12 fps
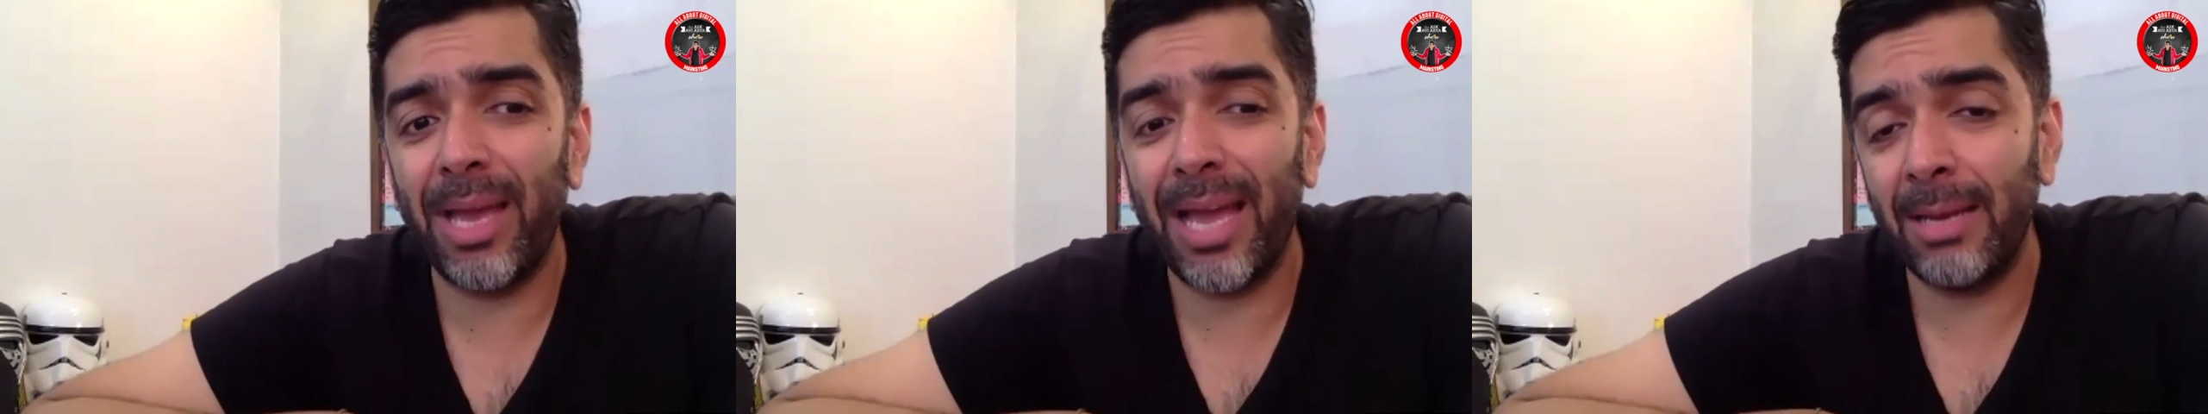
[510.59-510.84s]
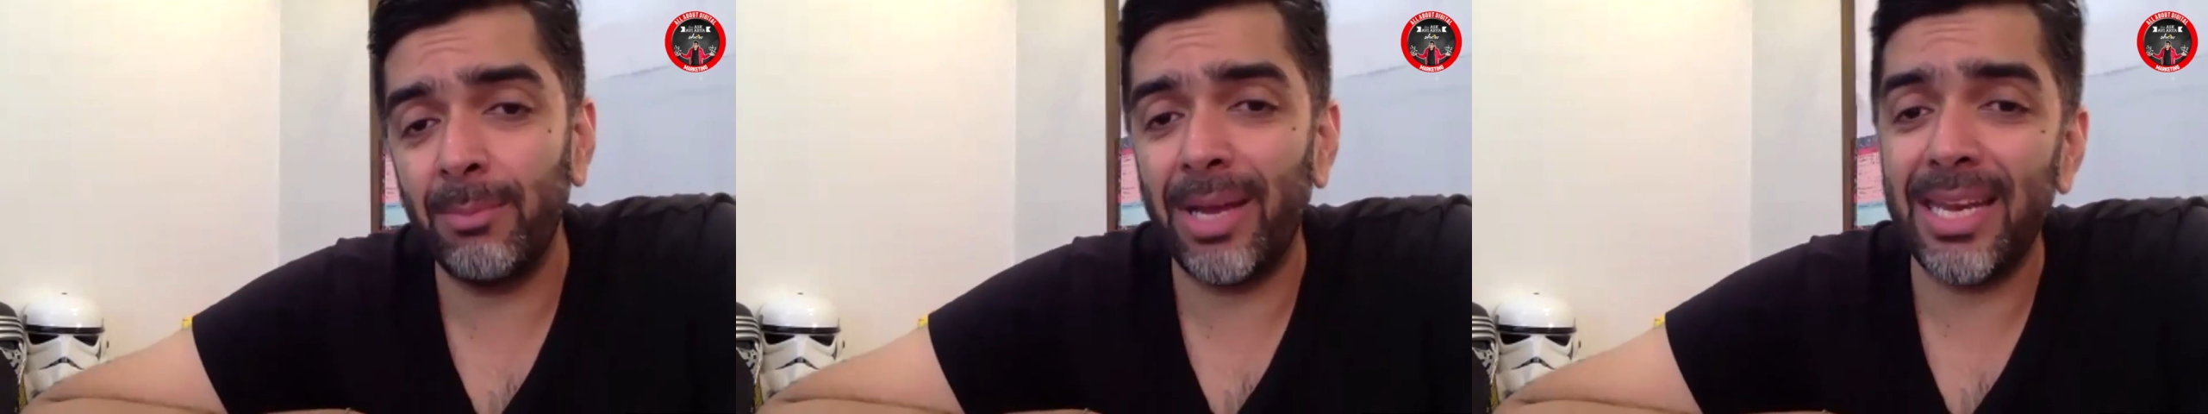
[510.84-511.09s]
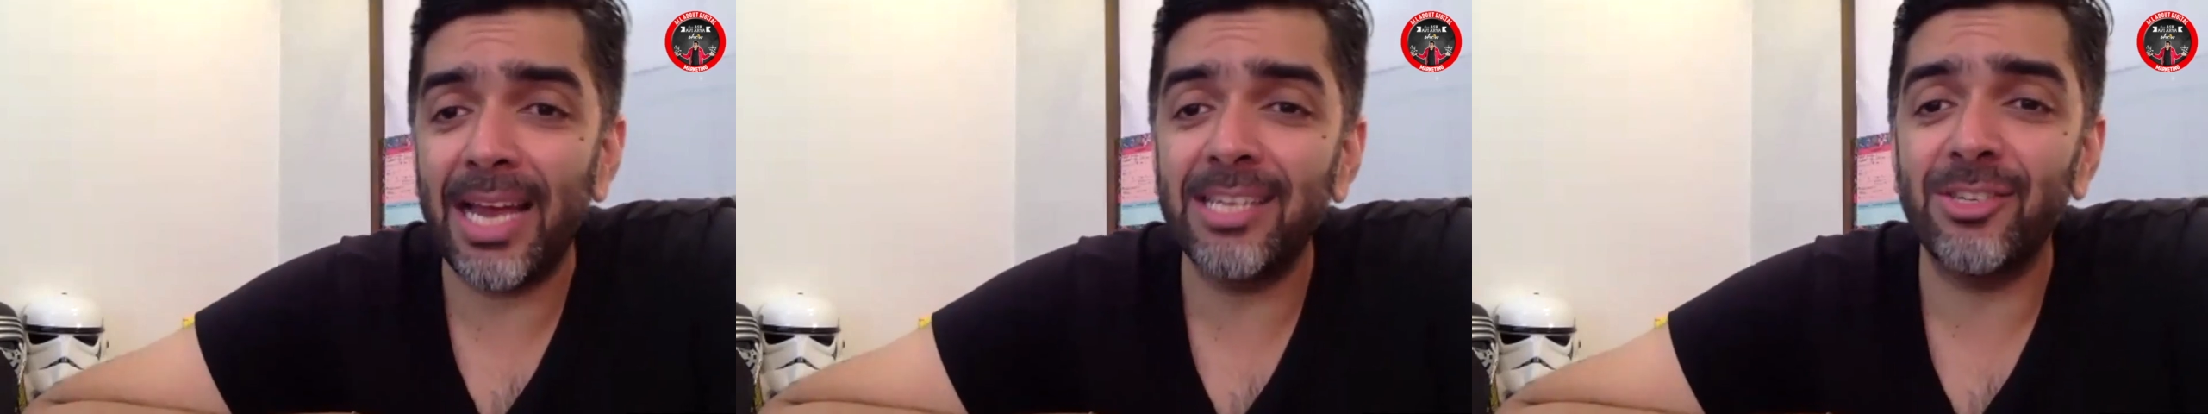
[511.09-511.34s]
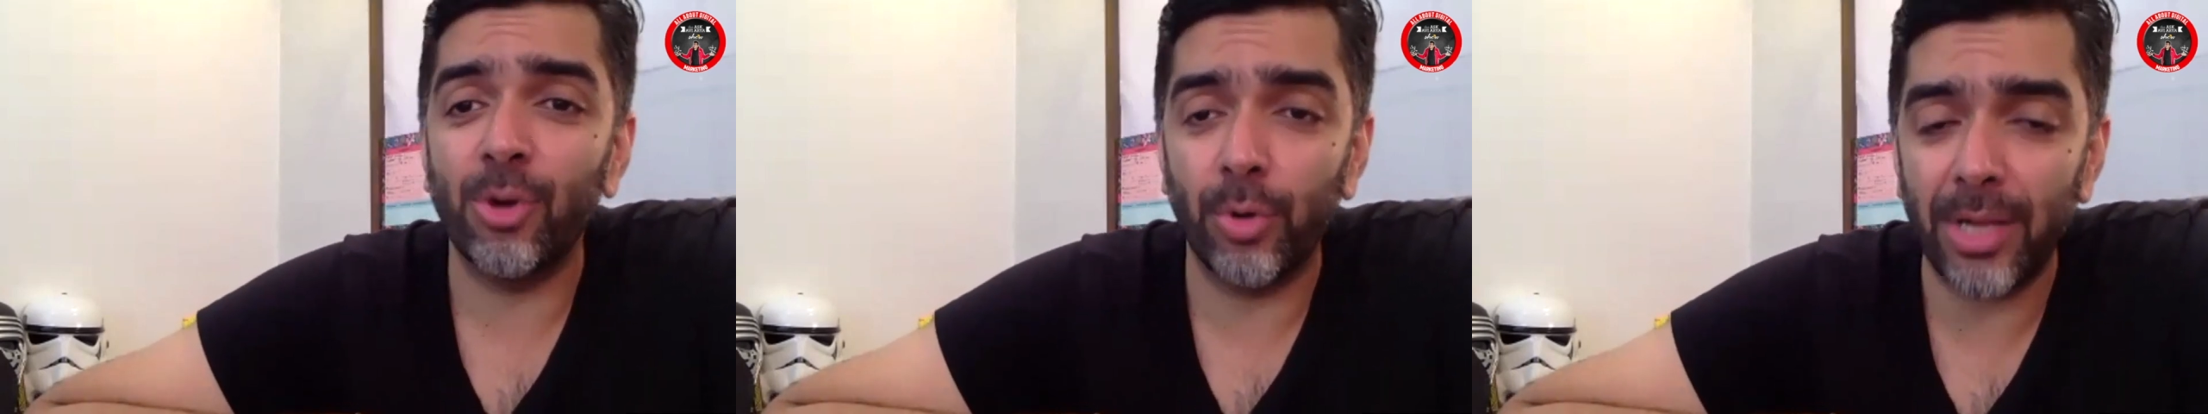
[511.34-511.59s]
behind my
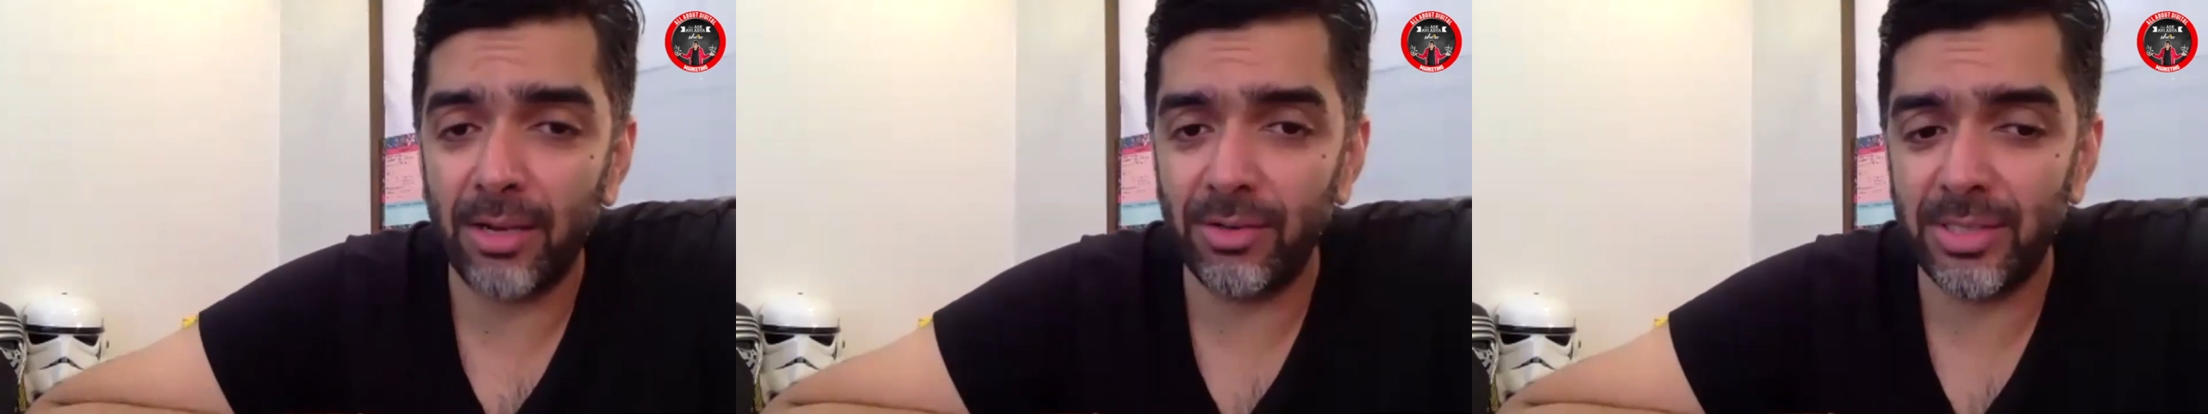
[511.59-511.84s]
dad's hotel